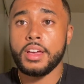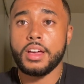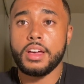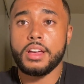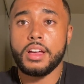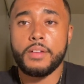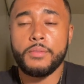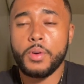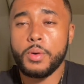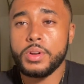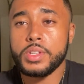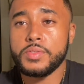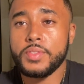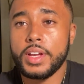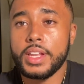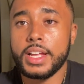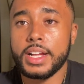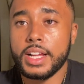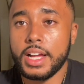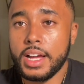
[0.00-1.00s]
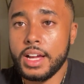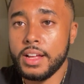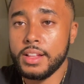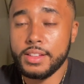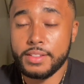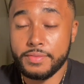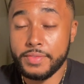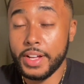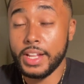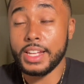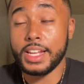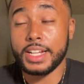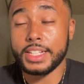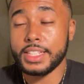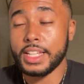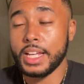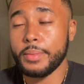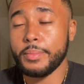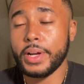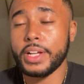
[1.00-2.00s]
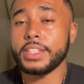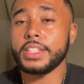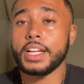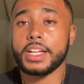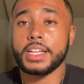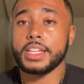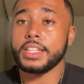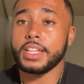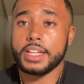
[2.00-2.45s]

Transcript: I've always felt like that about that kid.